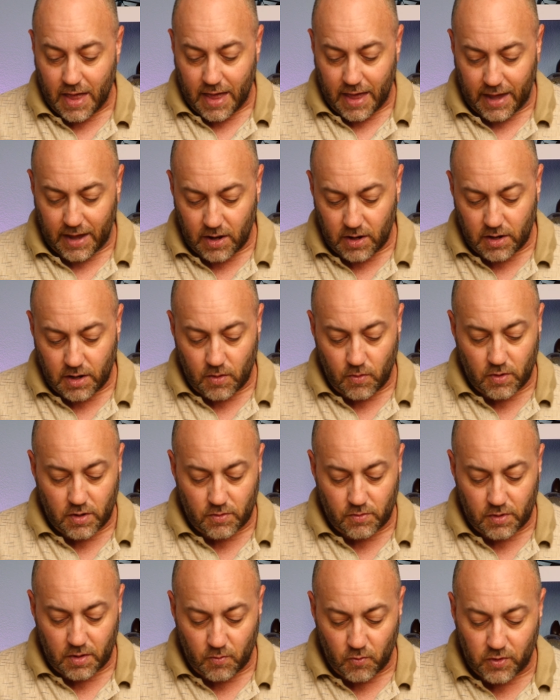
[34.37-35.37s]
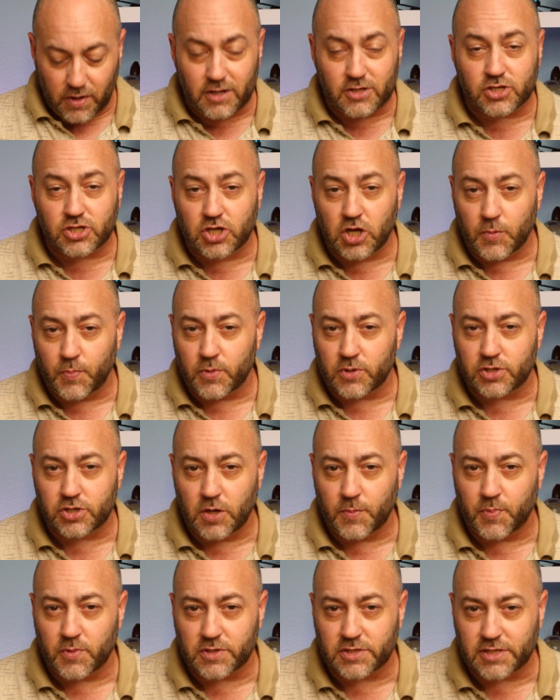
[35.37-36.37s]
And when it's super,
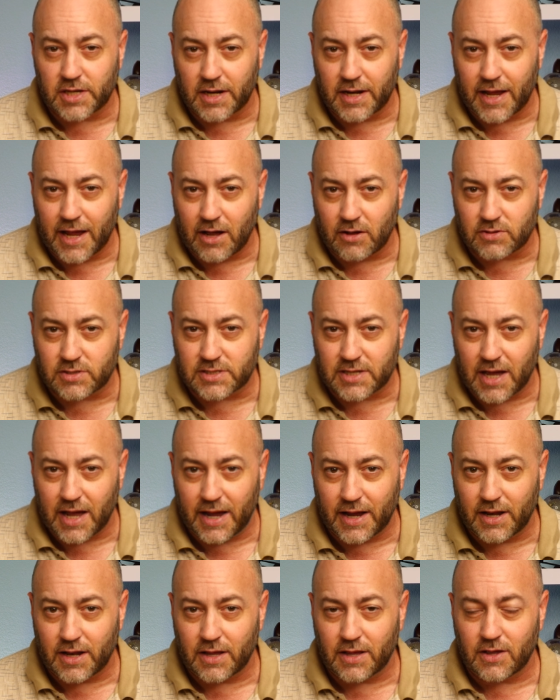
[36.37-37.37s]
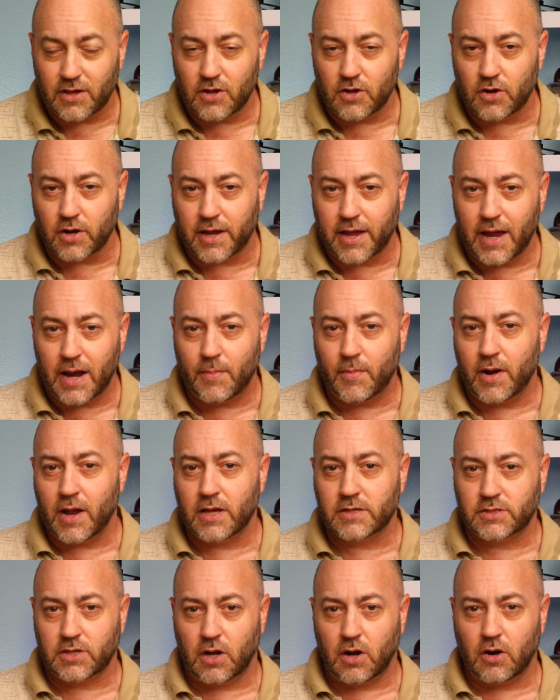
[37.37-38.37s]
super sunny outside, your camera
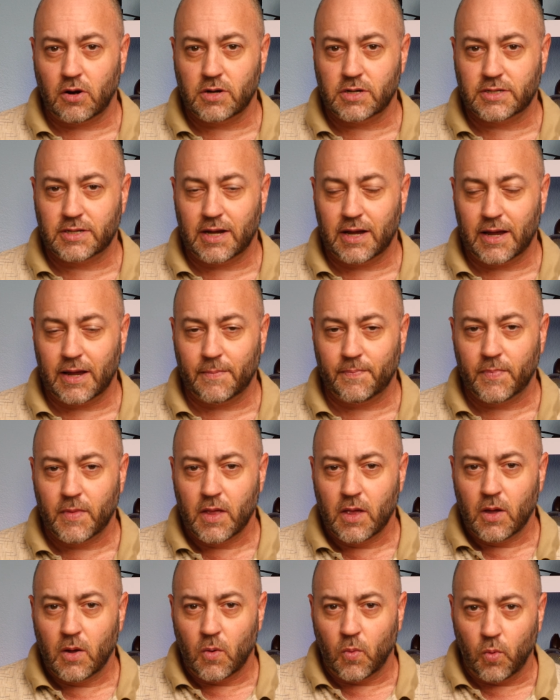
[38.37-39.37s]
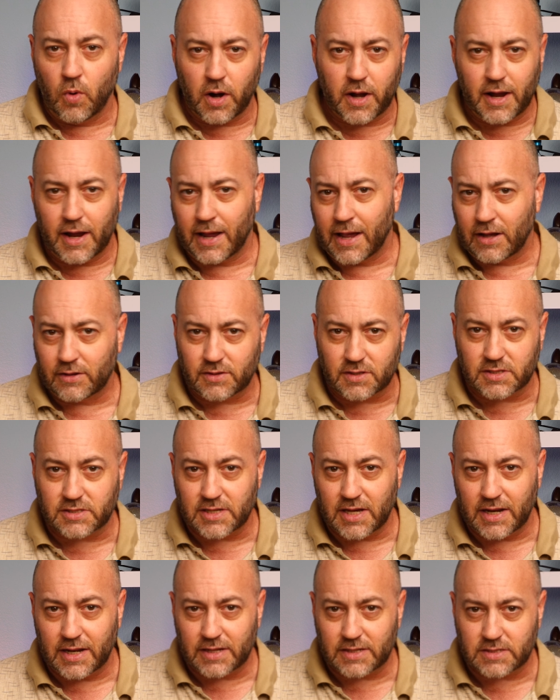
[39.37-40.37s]
has a hard time working out the
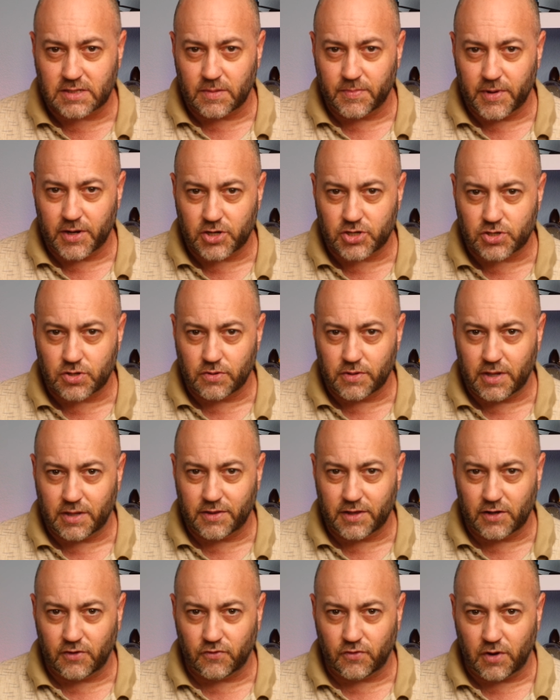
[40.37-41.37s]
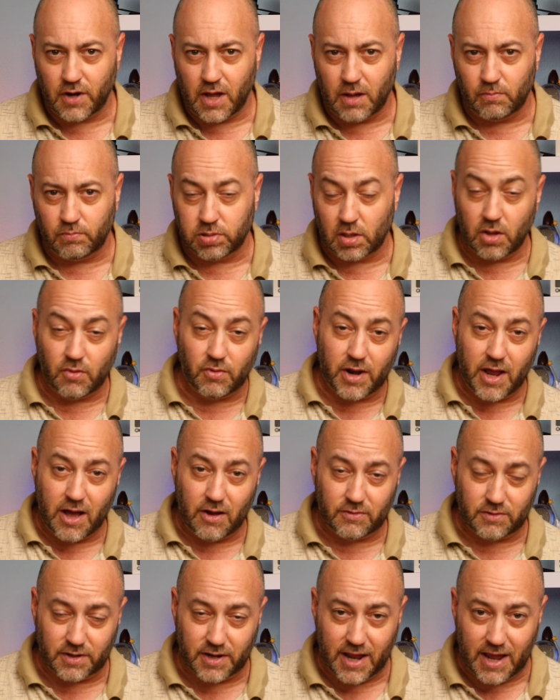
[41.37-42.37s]
settings to make sure that things are not blown
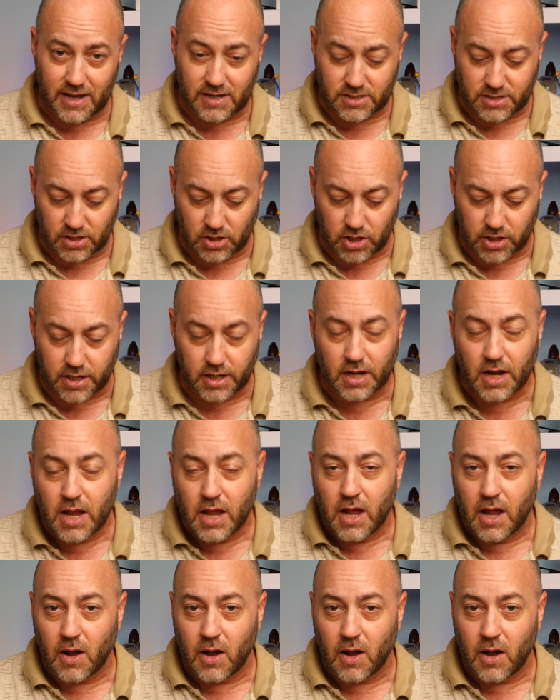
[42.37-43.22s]
out and nasty looking.